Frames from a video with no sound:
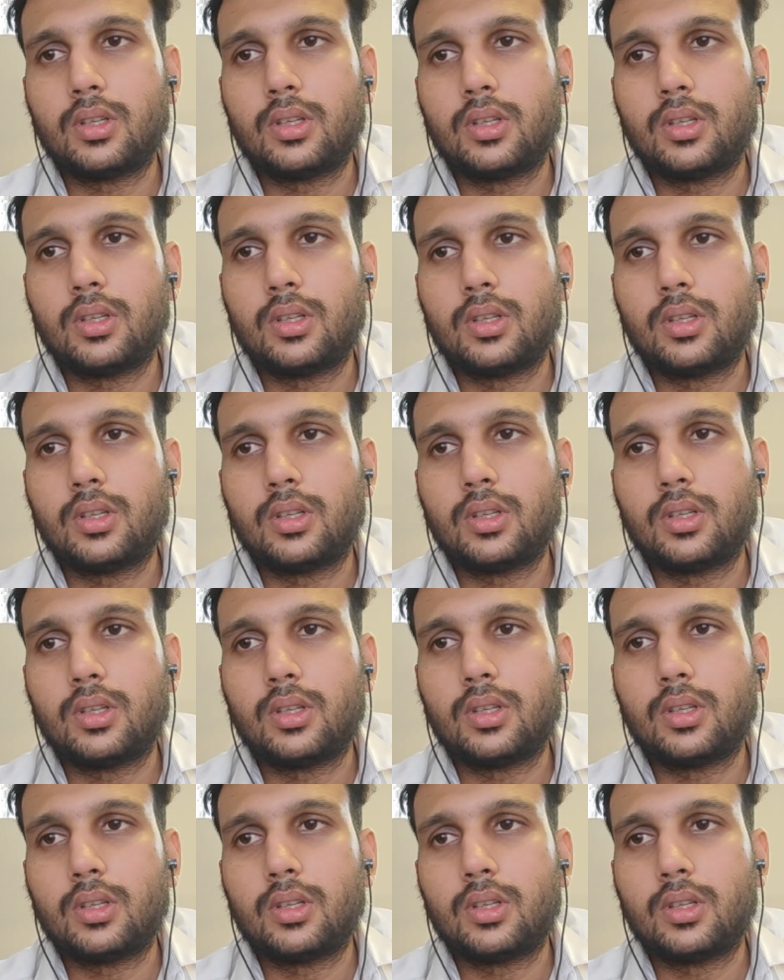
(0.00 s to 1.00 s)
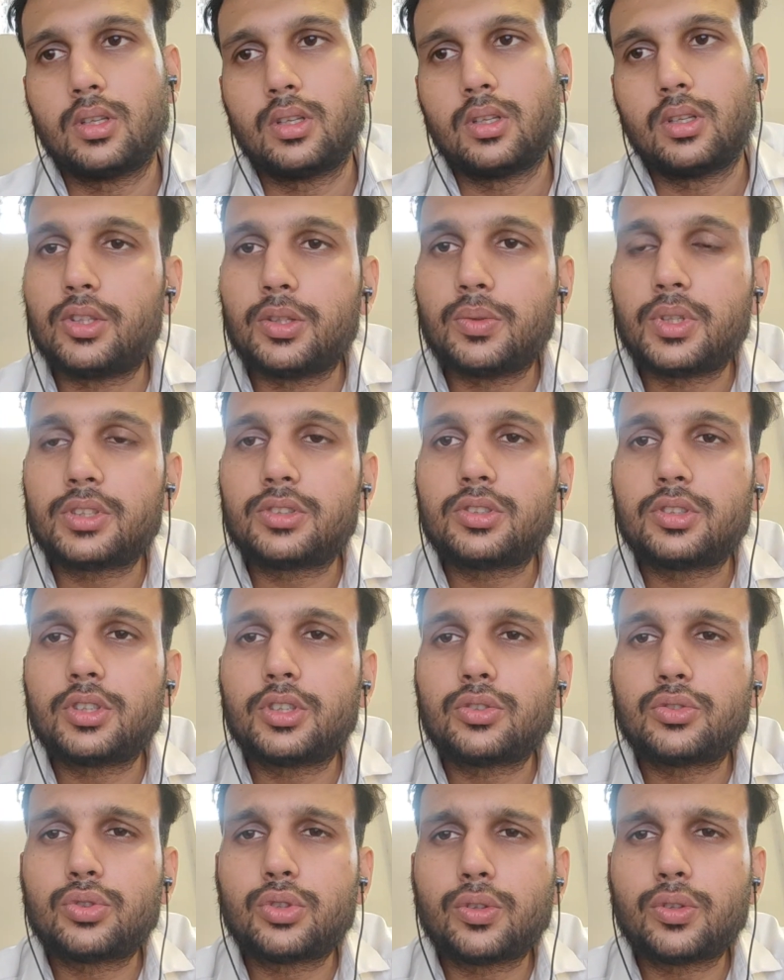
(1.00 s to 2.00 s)
Number 3, a
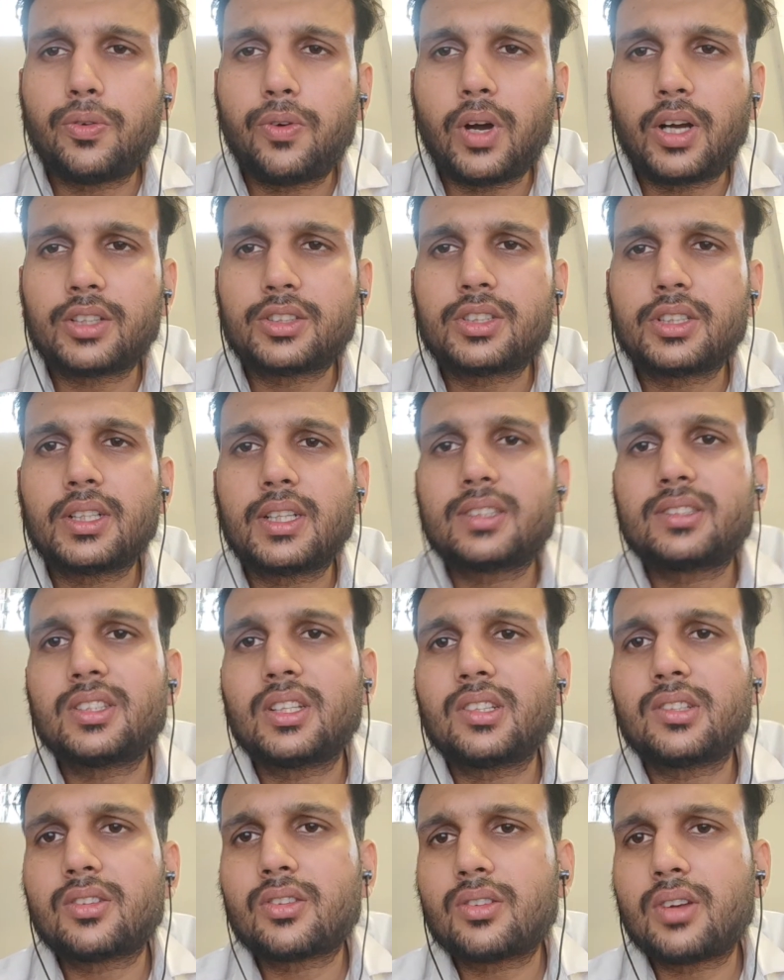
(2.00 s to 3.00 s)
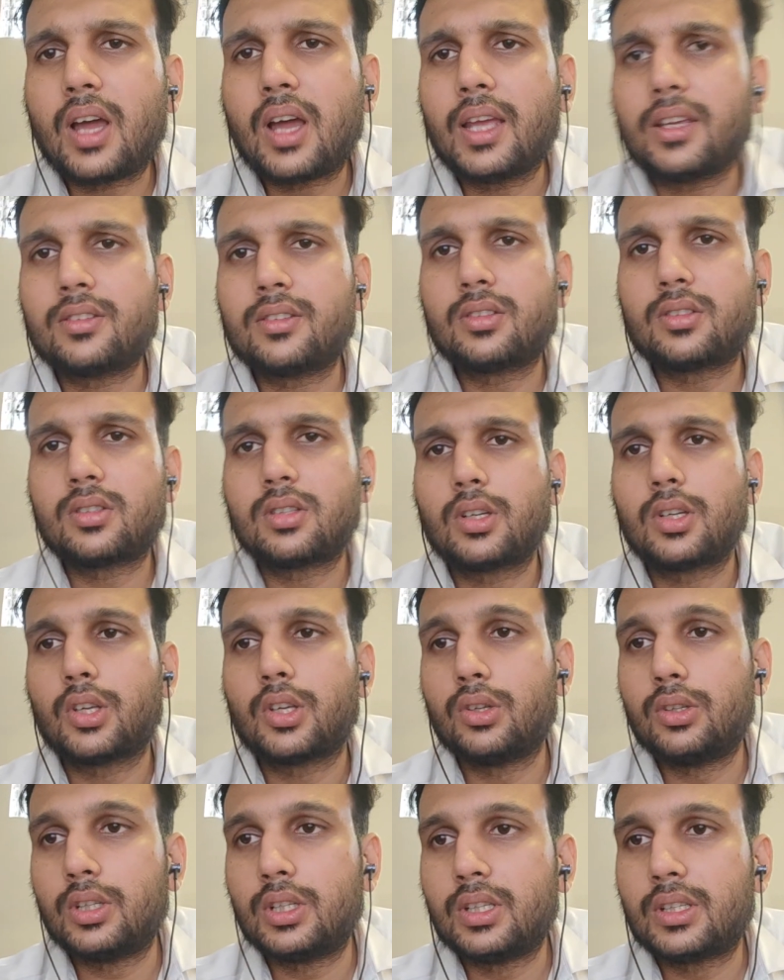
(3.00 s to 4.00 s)
university should function as centralized,
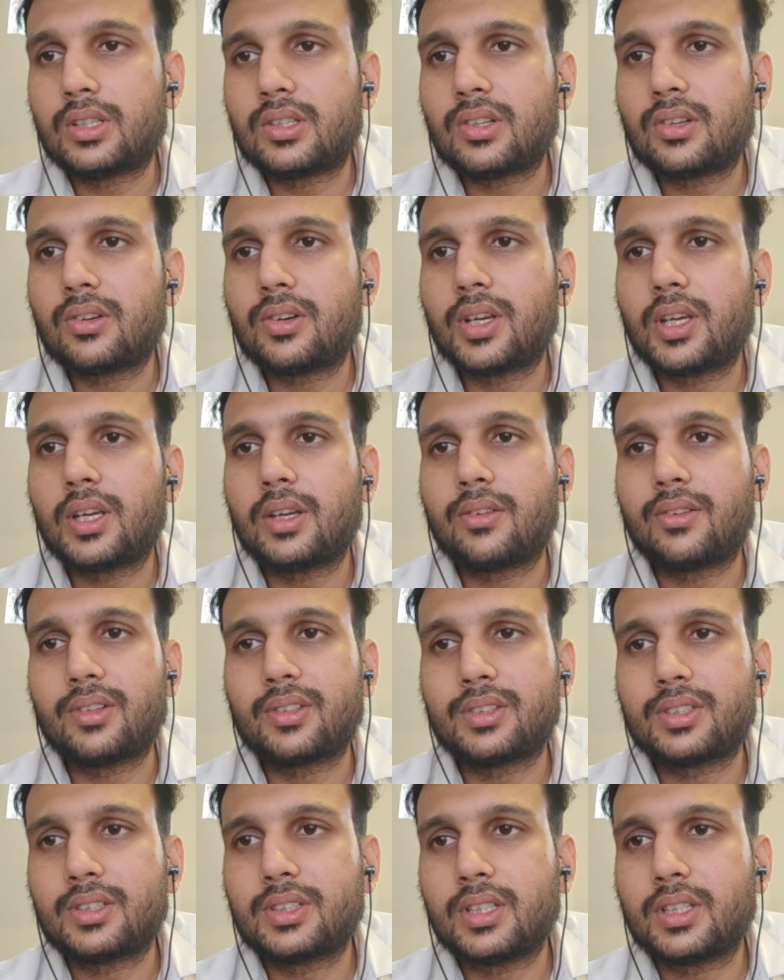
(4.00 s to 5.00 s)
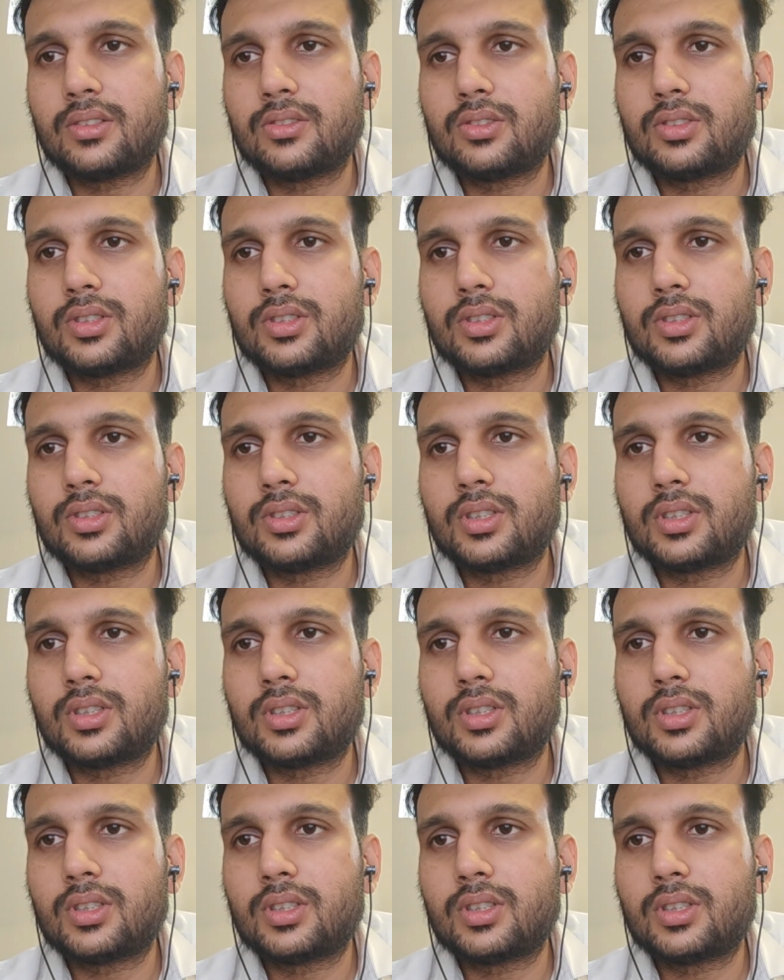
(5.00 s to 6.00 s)
unitary, residential
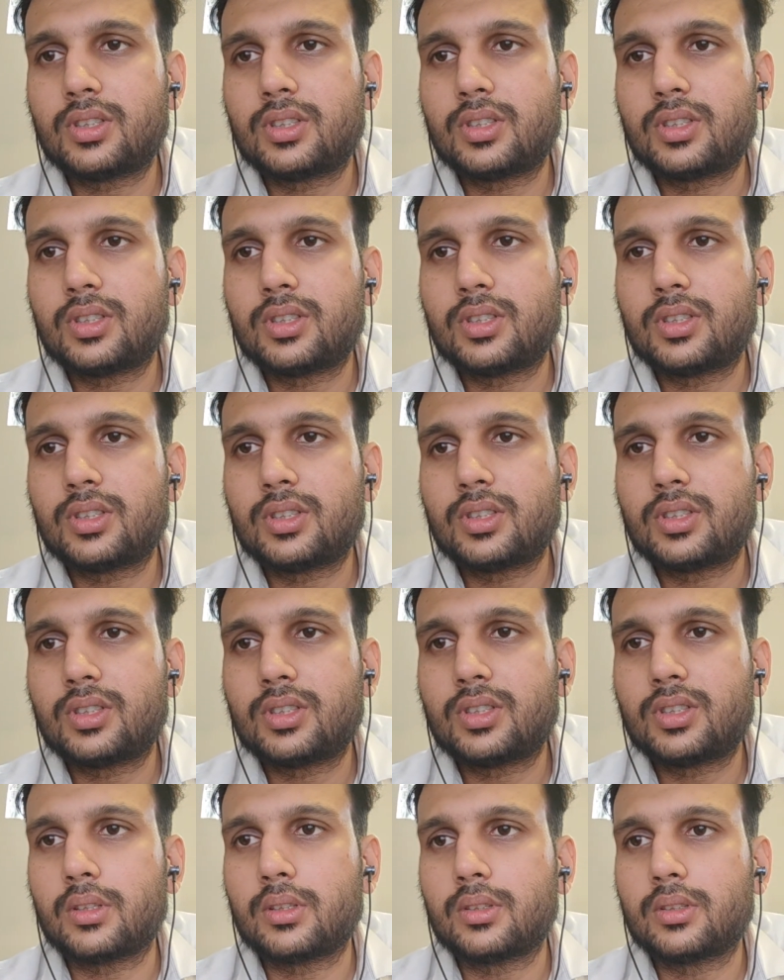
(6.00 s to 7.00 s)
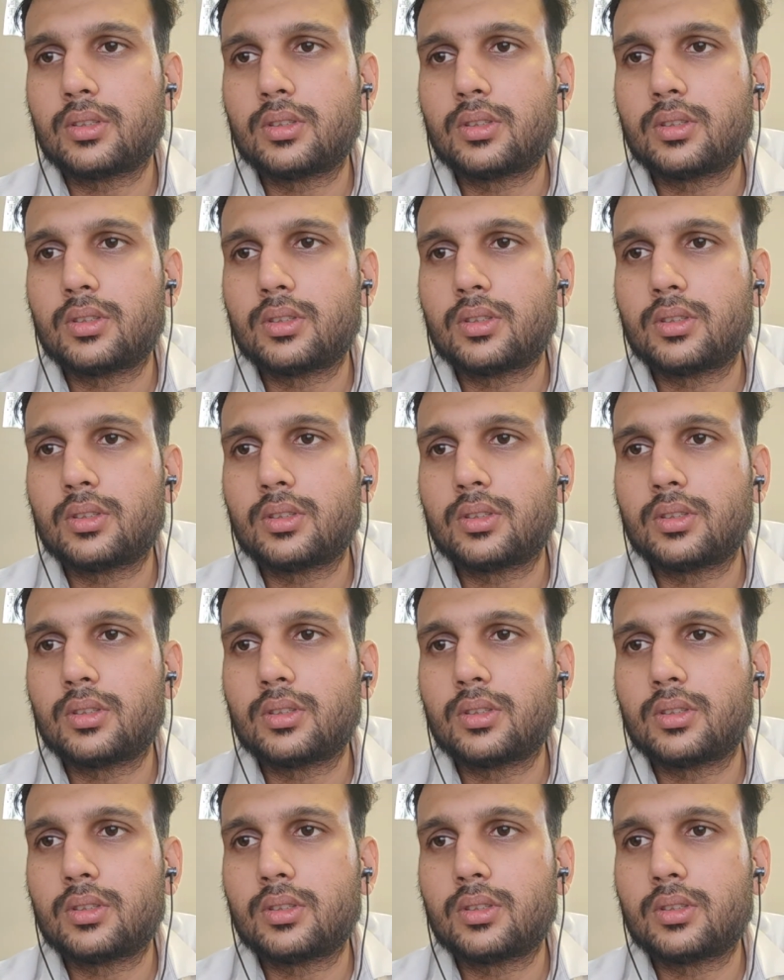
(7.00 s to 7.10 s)
teaching autonomous body.